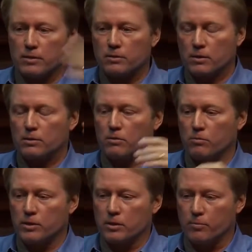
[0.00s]
It's it's a
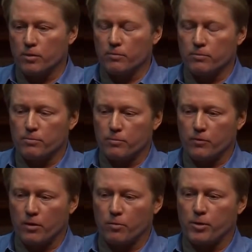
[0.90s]
reasonable
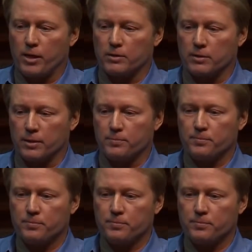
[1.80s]
federal policy.